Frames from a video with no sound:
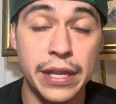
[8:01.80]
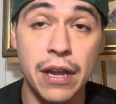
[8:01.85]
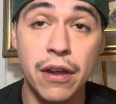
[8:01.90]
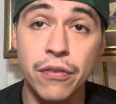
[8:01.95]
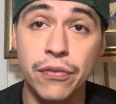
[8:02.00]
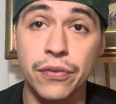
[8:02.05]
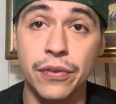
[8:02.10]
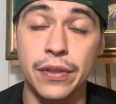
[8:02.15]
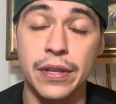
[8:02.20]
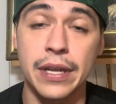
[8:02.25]

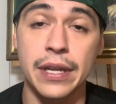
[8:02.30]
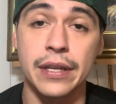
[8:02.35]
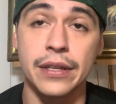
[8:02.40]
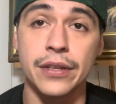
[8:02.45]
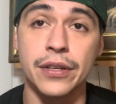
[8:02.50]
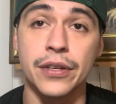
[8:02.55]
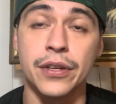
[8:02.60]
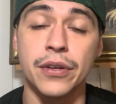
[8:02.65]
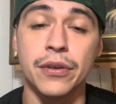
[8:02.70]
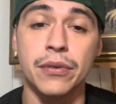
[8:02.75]
out for that.
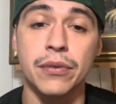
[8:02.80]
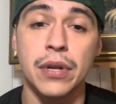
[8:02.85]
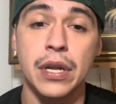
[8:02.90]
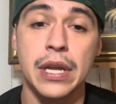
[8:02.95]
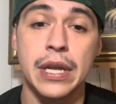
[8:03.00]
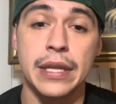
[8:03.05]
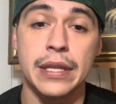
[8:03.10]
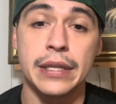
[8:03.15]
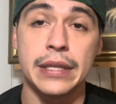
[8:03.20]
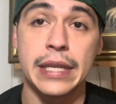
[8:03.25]

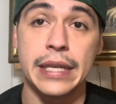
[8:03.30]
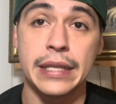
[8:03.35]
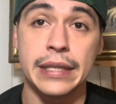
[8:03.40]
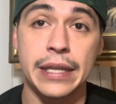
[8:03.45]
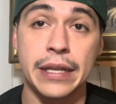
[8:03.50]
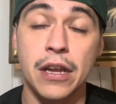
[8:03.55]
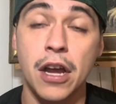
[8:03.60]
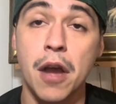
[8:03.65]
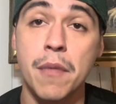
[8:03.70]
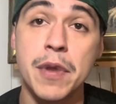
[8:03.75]

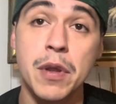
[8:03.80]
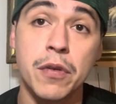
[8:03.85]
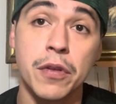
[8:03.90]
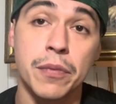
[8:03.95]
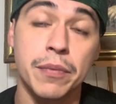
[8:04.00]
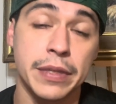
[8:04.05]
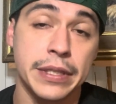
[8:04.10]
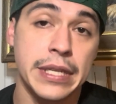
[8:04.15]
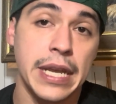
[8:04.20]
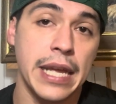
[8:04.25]
They got me
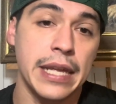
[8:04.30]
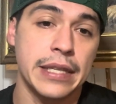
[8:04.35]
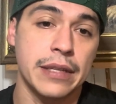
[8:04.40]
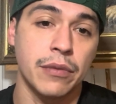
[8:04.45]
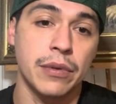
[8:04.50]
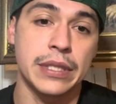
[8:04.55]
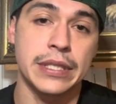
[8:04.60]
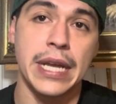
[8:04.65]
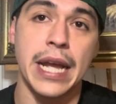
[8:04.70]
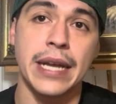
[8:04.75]

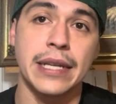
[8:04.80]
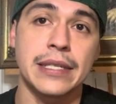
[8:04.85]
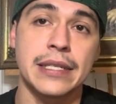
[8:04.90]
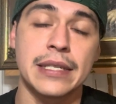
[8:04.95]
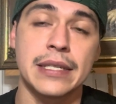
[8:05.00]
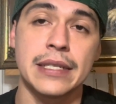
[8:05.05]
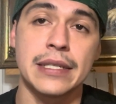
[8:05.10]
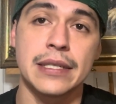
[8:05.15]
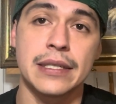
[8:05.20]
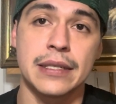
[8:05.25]
with
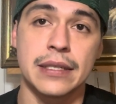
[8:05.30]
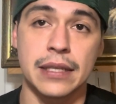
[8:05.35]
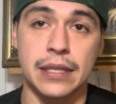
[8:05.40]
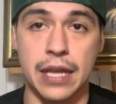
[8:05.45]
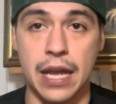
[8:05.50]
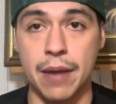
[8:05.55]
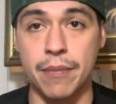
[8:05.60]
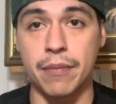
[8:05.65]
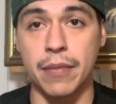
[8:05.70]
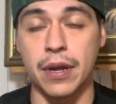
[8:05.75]
taxes.
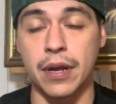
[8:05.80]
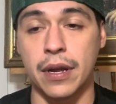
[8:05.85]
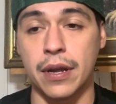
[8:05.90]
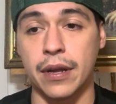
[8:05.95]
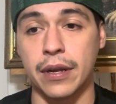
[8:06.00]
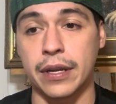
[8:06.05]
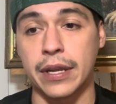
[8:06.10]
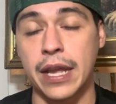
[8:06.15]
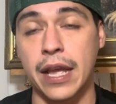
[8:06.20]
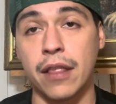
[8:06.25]
I'm
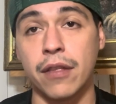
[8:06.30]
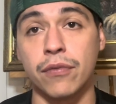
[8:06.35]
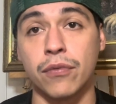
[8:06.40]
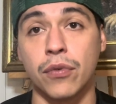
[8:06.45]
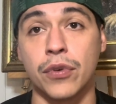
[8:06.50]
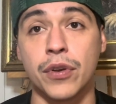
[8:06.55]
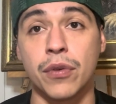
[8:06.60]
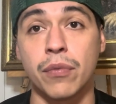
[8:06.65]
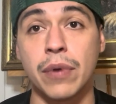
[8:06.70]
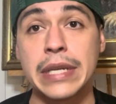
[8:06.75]
a
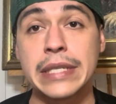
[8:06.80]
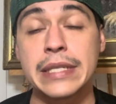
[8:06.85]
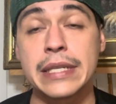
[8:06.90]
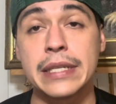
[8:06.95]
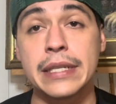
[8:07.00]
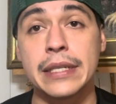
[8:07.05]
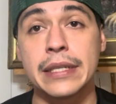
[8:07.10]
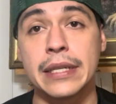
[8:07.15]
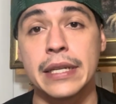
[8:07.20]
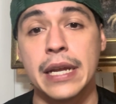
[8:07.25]
California
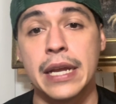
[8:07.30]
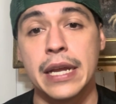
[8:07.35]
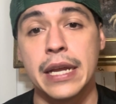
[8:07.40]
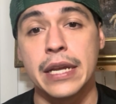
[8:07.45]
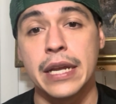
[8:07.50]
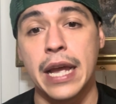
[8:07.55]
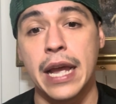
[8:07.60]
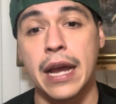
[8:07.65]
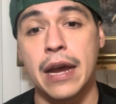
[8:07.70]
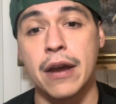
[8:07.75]
resident,
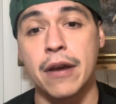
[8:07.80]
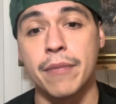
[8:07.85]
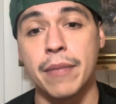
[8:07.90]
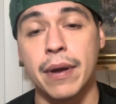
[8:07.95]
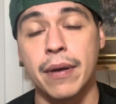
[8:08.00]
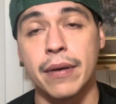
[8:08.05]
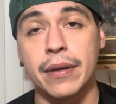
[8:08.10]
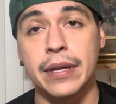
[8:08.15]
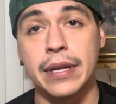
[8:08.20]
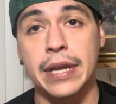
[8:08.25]
um,
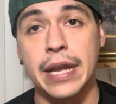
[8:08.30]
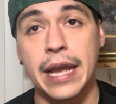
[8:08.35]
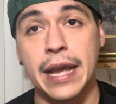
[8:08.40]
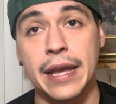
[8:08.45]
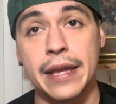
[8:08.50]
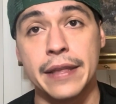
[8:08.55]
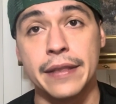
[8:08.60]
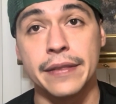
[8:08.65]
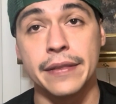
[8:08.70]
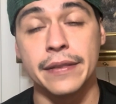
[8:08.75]

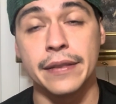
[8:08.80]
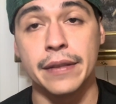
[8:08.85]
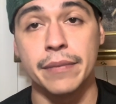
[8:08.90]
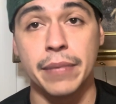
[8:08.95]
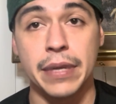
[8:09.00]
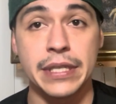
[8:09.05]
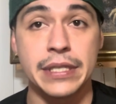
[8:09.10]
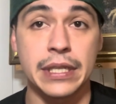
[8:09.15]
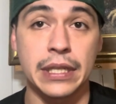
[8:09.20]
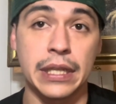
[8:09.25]
and
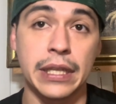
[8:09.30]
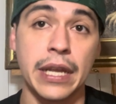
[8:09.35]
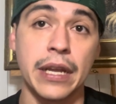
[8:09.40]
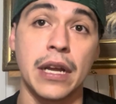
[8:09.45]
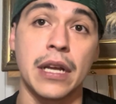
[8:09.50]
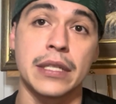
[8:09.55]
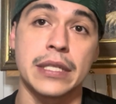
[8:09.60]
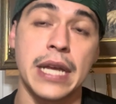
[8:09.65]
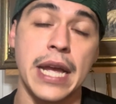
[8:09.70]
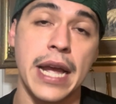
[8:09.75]
basically I
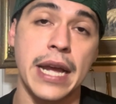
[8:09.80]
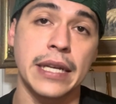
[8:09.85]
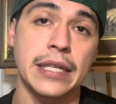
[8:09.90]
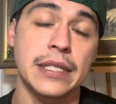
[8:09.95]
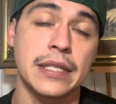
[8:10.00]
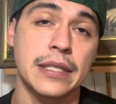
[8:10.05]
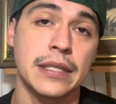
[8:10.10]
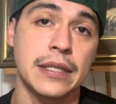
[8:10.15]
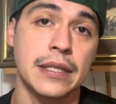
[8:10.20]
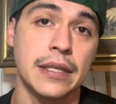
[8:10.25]
got
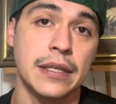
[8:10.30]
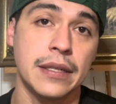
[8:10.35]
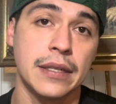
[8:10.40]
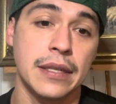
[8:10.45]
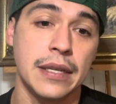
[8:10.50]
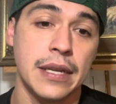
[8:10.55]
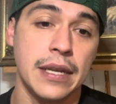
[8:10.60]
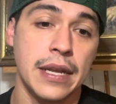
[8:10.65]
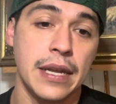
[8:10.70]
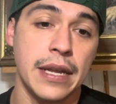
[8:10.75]
taxed
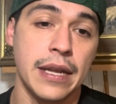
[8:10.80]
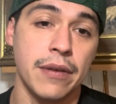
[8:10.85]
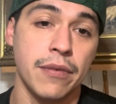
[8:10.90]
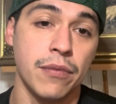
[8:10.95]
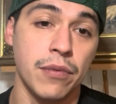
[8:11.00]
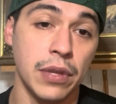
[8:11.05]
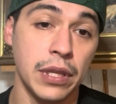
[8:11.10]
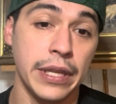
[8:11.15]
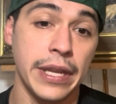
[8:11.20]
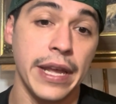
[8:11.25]

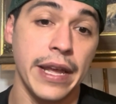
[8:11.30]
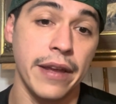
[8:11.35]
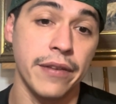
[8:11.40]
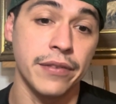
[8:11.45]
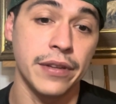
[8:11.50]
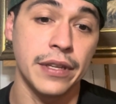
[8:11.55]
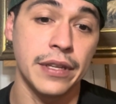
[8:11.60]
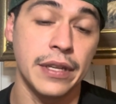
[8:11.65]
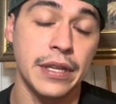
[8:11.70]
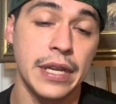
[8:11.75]
really
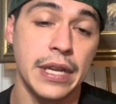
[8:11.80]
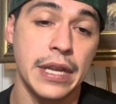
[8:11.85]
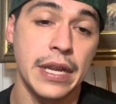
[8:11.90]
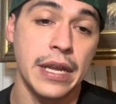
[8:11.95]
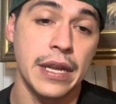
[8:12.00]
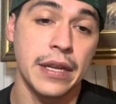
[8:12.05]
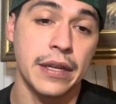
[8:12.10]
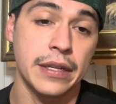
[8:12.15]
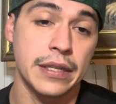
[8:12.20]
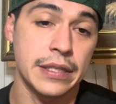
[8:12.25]
heavy
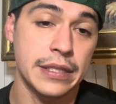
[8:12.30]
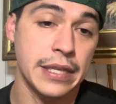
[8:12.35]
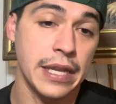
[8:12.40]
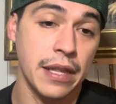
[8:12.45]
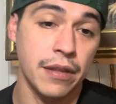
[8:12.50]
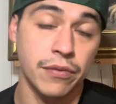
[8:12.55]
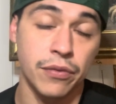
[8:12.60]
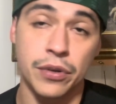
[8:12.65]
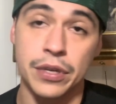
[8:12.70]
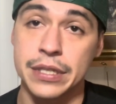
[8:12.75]
because
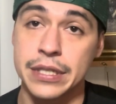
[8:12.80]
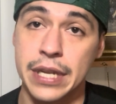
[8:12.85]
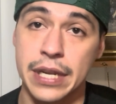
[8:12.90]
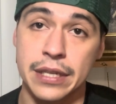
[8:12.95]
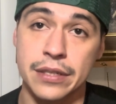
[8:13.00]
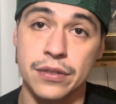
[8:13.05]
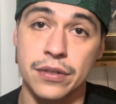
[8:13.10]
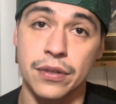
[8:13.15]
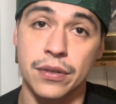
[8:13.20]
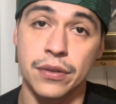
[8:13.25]
California
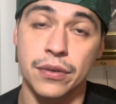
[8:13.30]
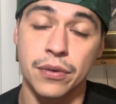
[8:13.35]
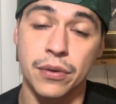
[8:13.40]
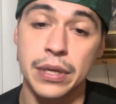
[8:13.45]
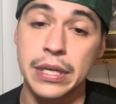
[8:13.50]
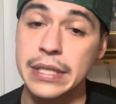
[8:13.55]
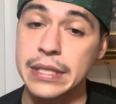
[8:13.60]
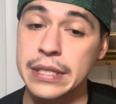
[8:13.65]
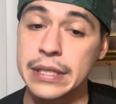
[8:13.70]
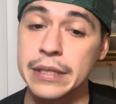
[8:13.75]
taxes are
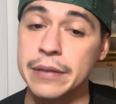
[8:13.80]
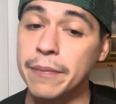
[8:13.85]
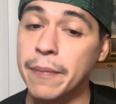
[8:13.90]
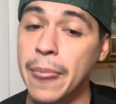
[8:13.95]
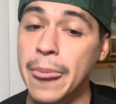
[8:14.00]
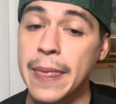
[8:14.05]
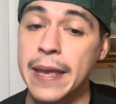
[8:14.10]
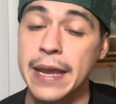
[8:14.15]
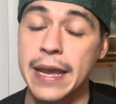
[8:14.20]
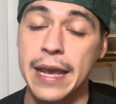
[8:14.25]
crazy.
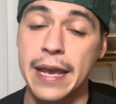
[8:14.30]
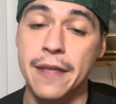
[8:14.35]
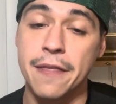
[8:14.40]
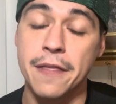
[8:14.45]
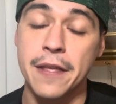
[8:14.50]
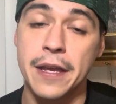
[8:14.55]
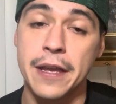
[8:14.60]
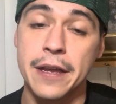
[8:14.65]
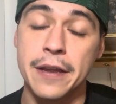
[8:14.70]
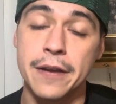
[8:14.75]
And
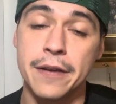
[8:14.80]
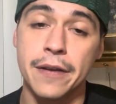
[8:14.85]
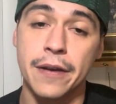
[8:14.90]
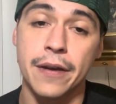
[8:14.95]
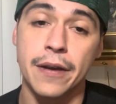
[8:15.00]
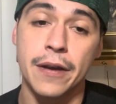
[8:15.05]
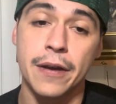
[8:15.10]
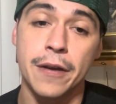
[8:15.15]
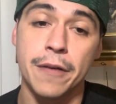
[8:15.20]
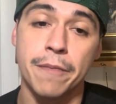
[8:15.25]
then
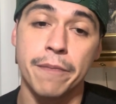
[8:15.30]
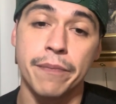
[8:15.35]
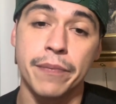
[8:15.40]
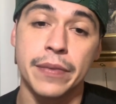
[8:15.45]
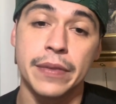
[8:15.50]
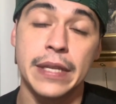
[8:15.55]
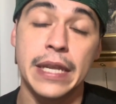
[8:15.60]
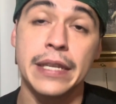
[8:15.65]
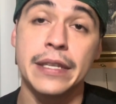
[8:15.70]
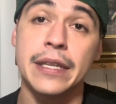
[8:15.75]

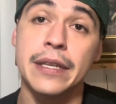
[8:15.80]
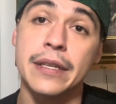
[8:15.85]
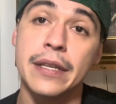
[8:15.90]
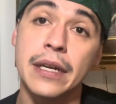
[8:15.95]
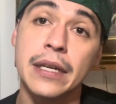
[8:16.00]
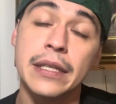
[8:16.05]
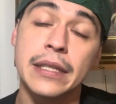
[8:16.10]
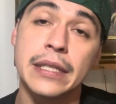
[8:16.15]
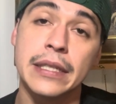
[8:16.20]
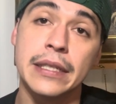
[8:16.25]
they
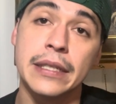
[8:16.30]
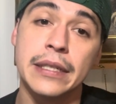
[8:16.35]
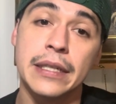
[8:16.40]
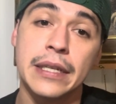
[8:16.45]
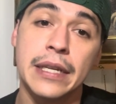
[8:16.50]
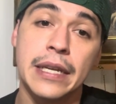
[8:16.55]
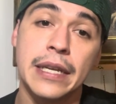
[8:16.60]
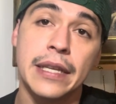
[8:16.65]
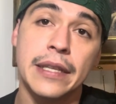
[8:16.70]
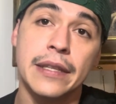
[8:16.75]
deducted
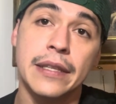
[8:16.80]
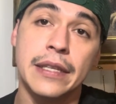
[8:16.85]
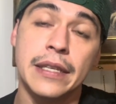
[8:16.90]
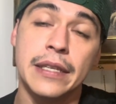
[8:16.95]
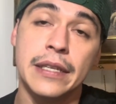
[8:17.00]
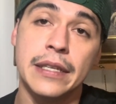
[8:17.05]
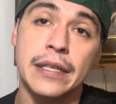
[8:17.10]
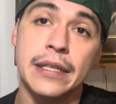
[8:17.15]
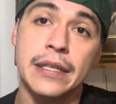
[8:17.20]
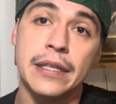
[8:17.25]

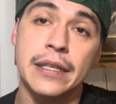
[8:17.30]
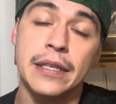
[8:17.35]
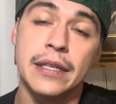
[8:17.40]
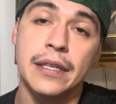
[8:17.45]
the